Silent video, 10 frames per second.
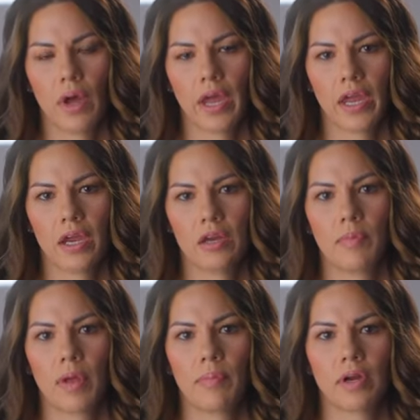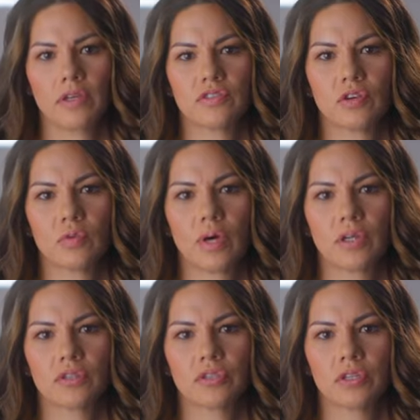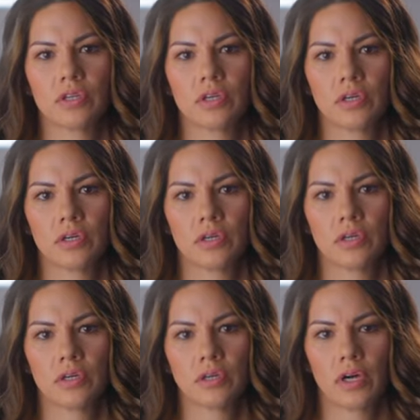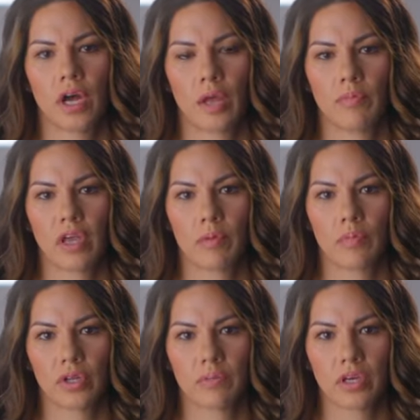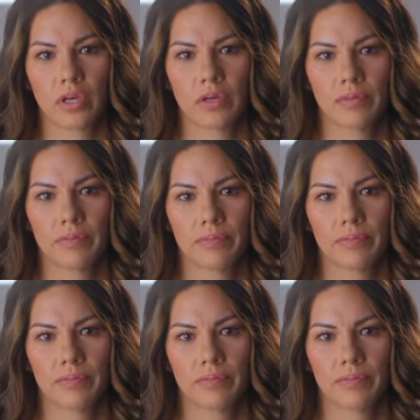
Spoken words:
I hated my body so much, I became bulimic.